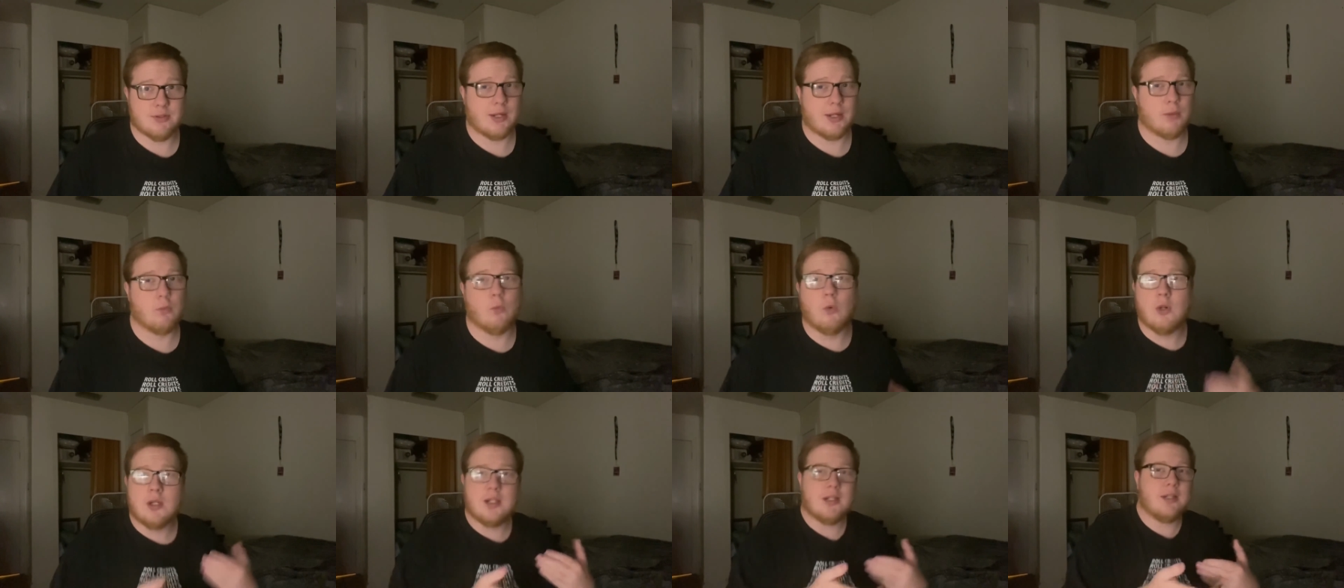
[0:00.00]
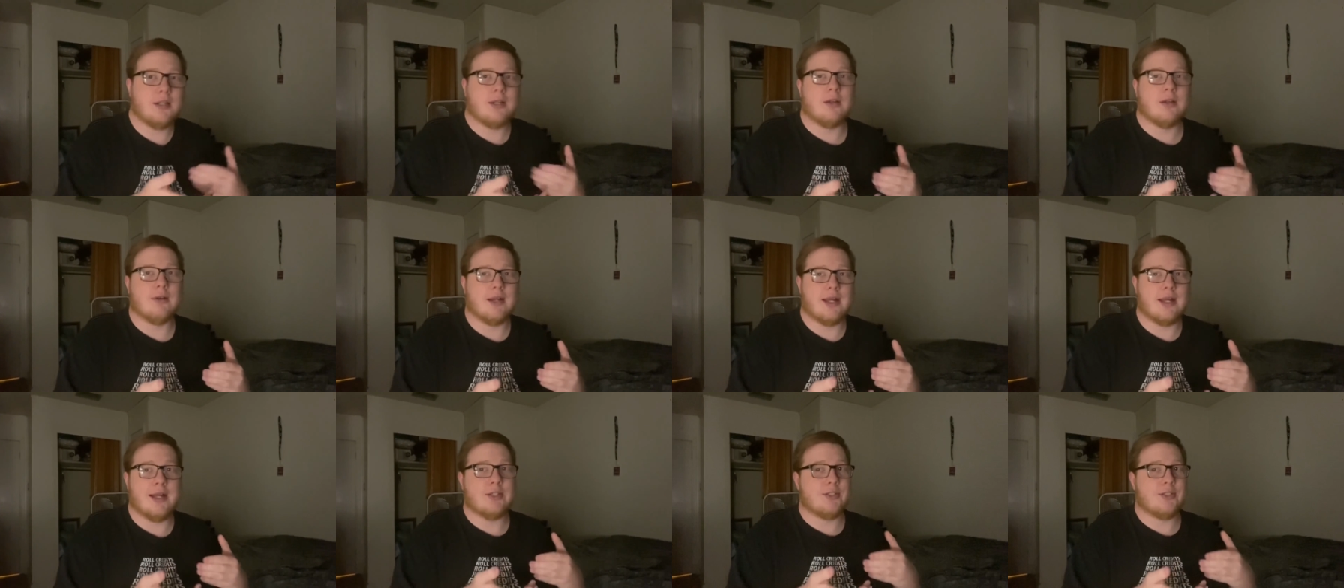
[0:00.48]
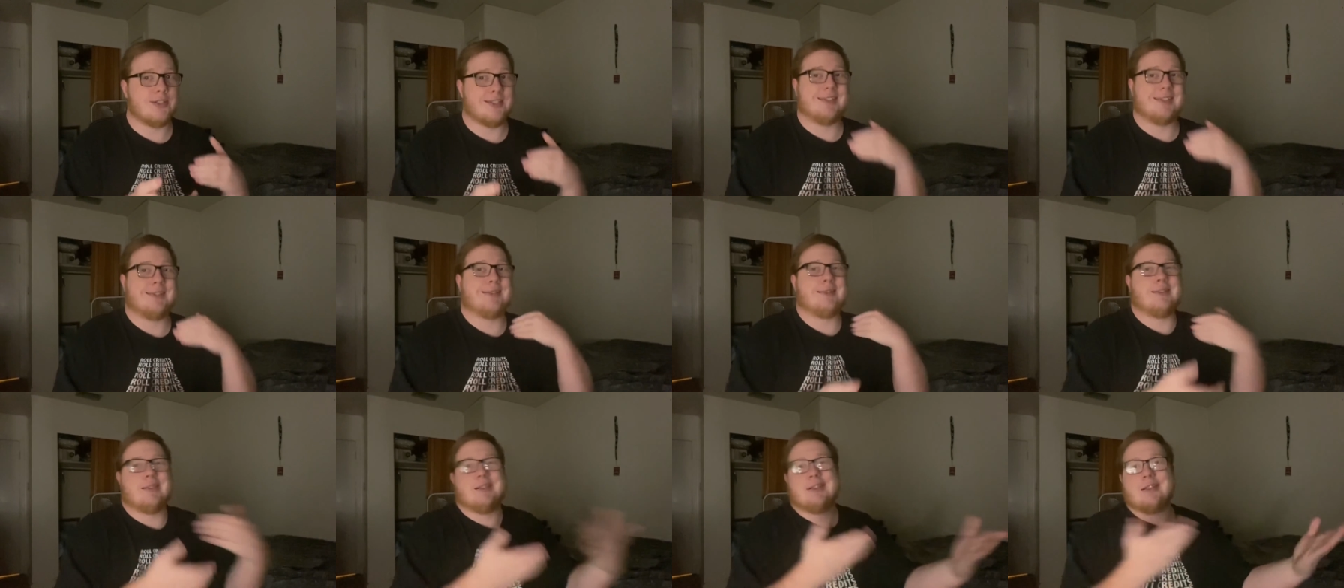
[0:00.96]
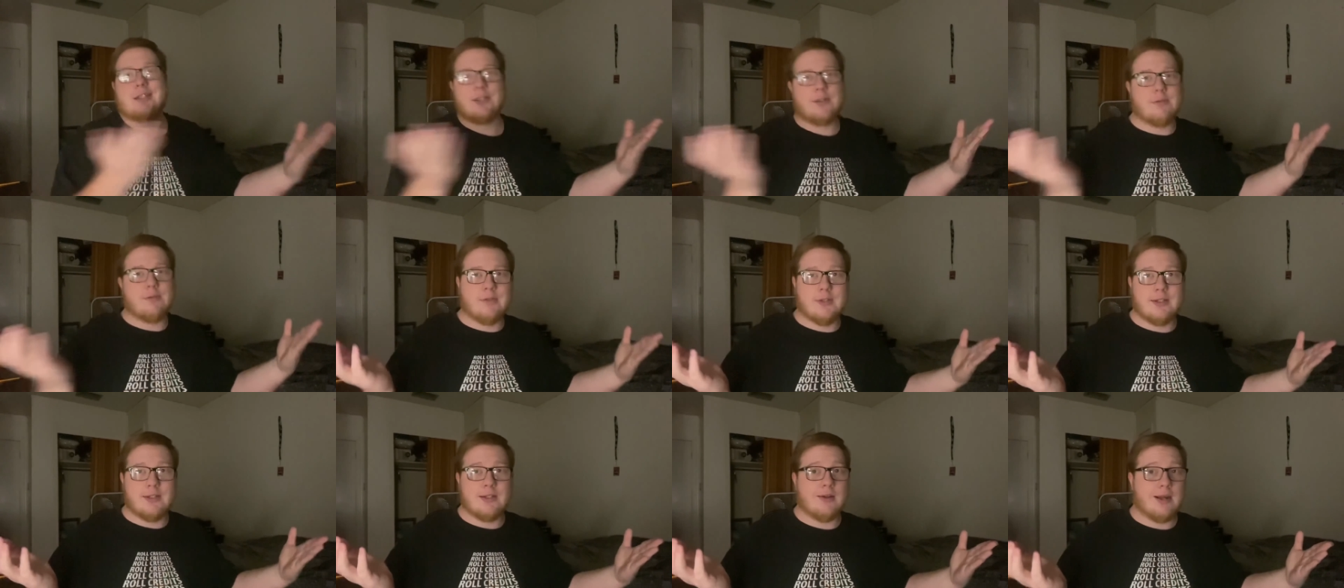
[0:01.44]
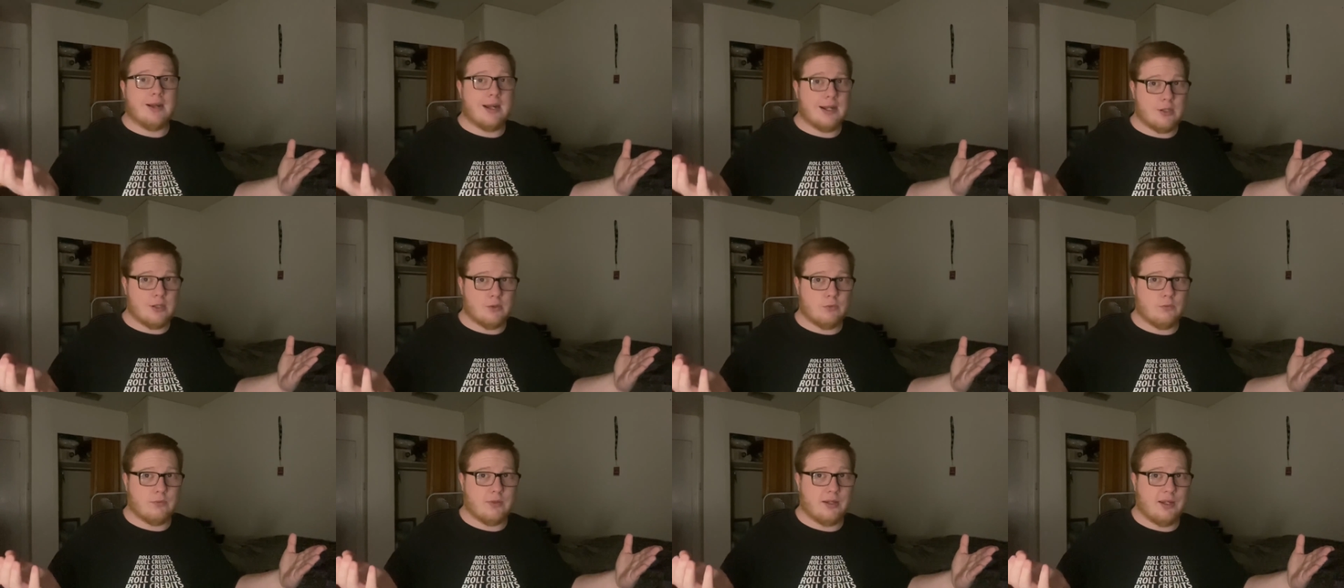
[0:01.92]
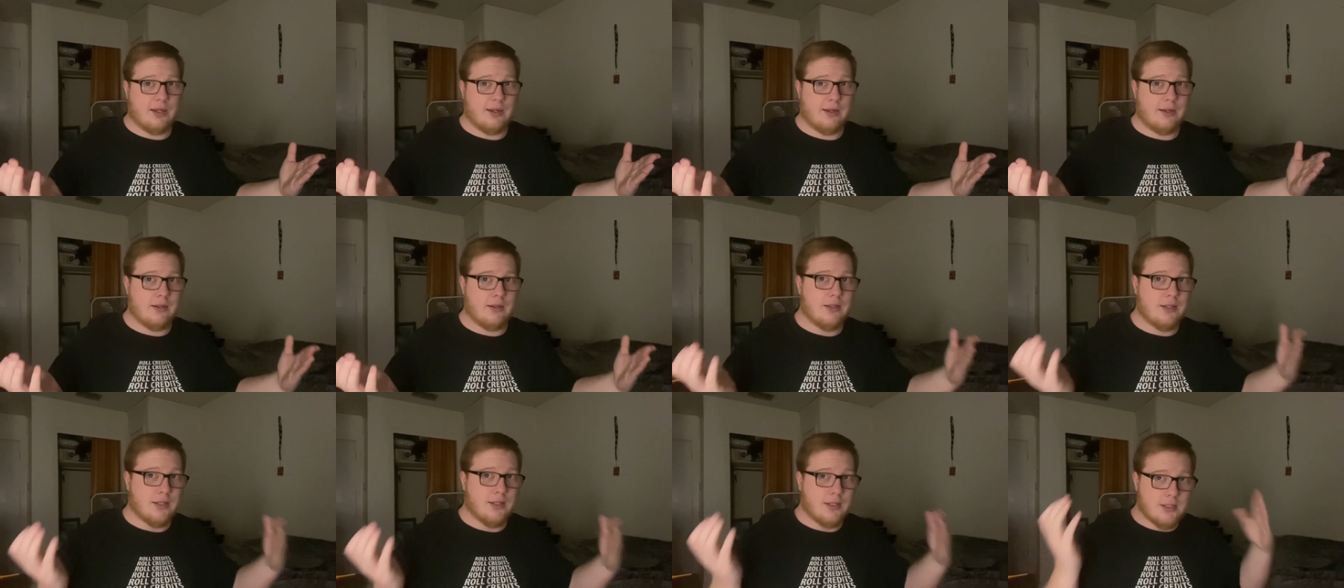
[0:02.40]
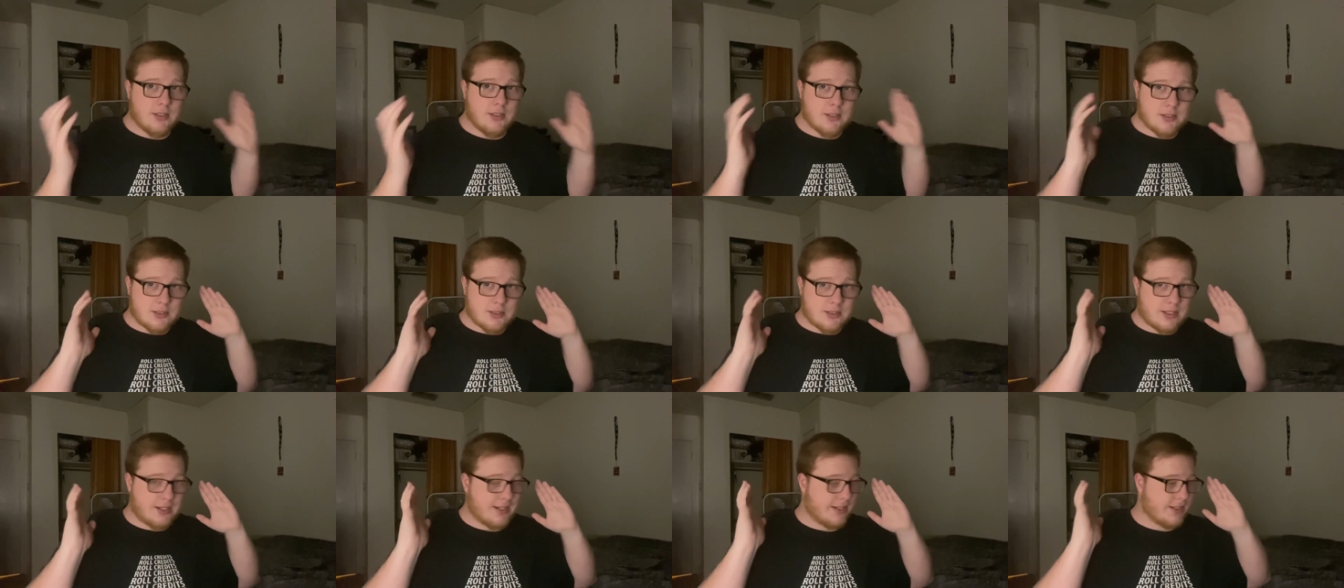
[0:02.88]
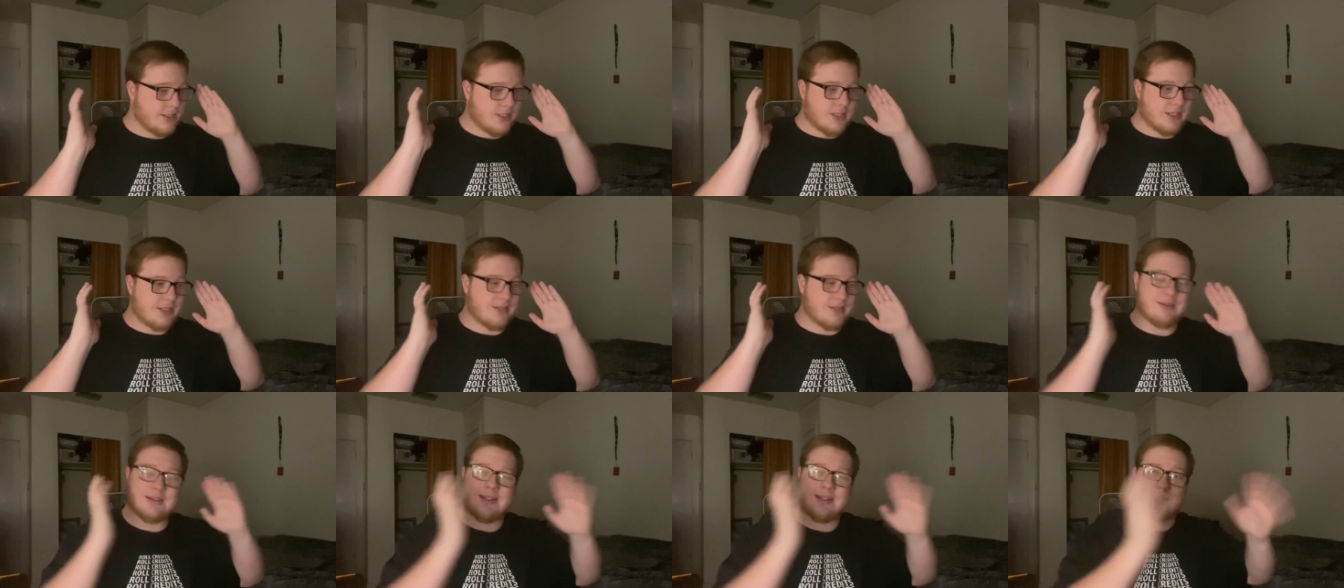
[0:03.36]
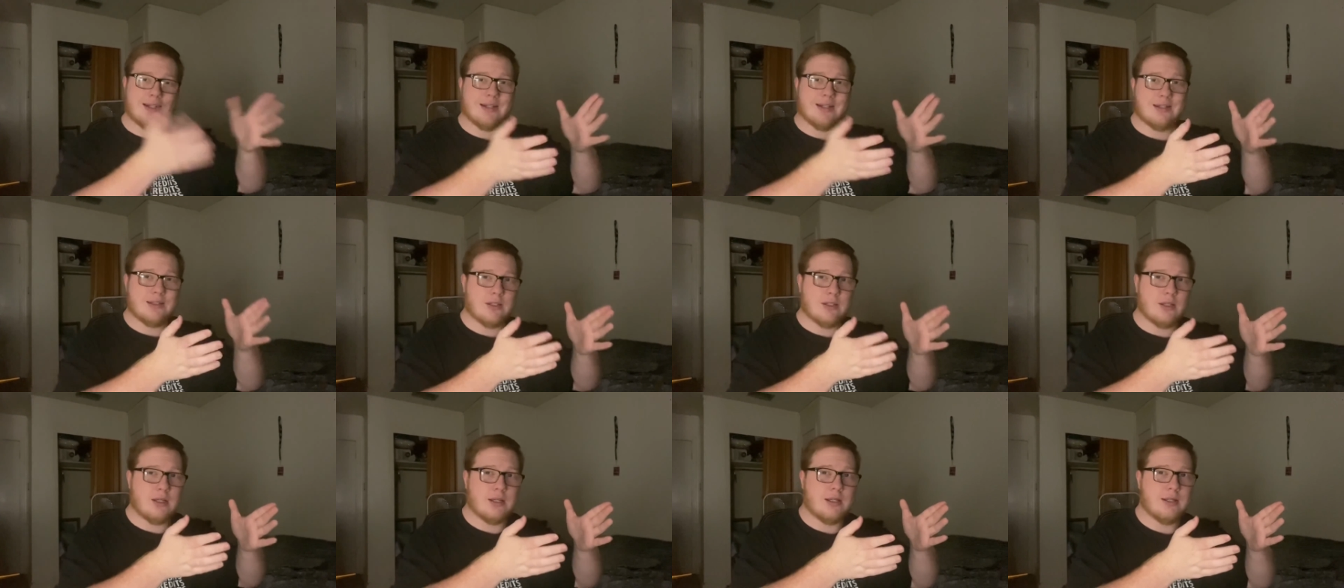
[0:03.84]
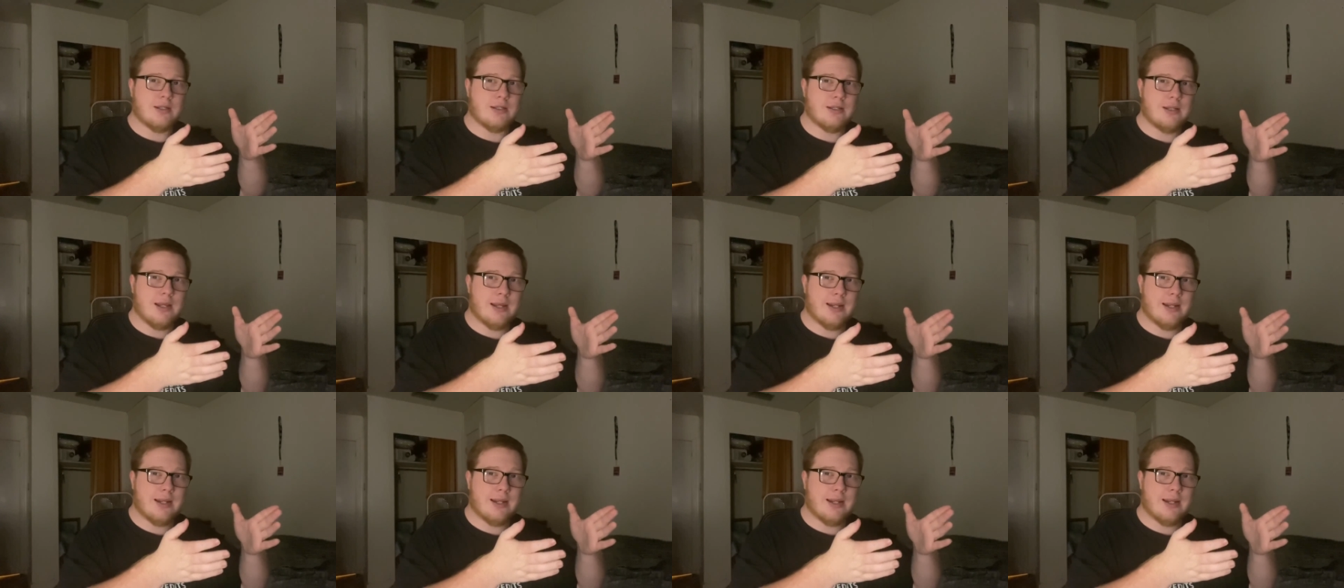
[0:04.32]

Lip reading: I wanted to go ahead and just get this video out of the way so I could just get it done.